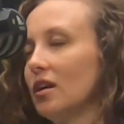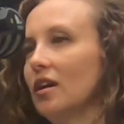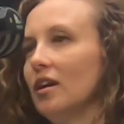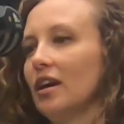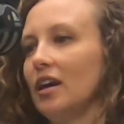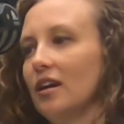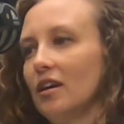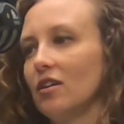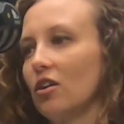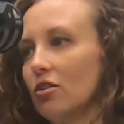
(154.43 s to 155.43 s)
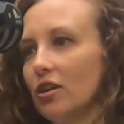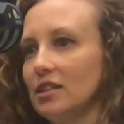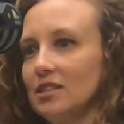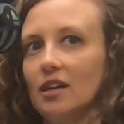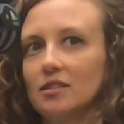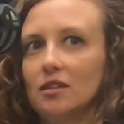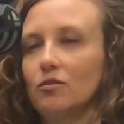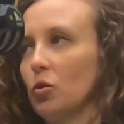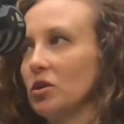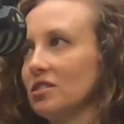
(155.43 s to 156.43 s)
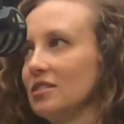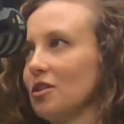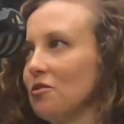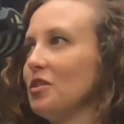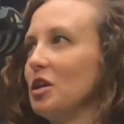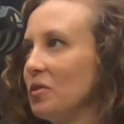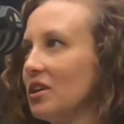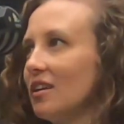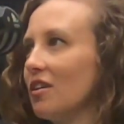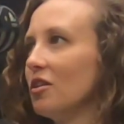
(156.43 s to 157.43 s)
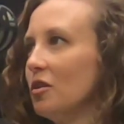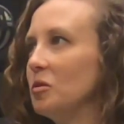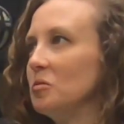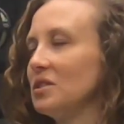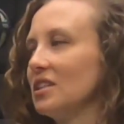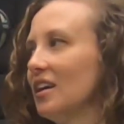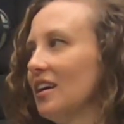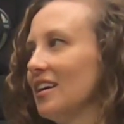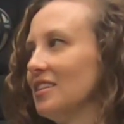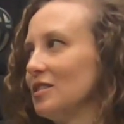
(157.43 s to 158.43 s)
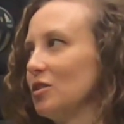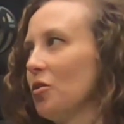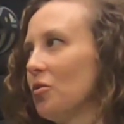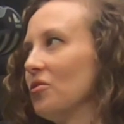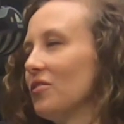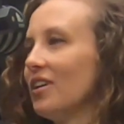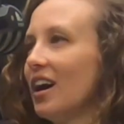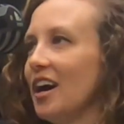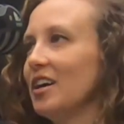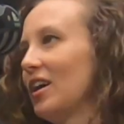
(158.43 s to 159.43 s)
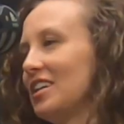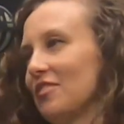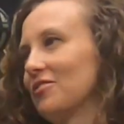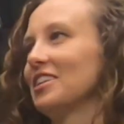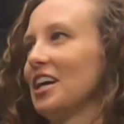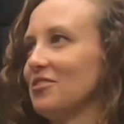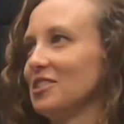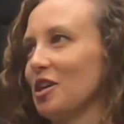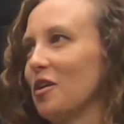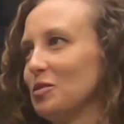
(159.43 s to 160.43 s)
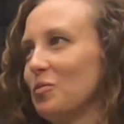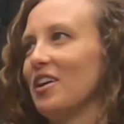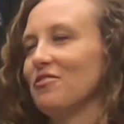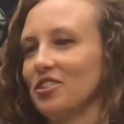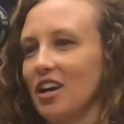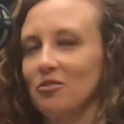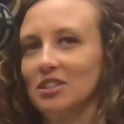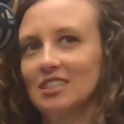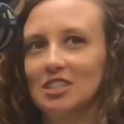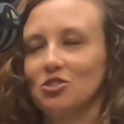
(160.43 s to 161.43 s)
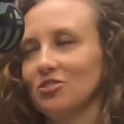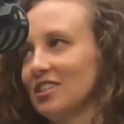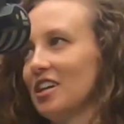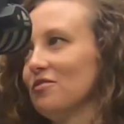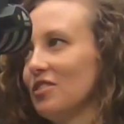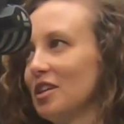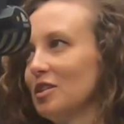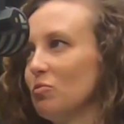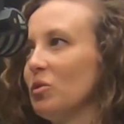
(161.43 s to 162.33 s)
Mm-hmm. And our greatest asset, of course, is our family and our homes. And so I definitely have a soft spot for that residential side of things.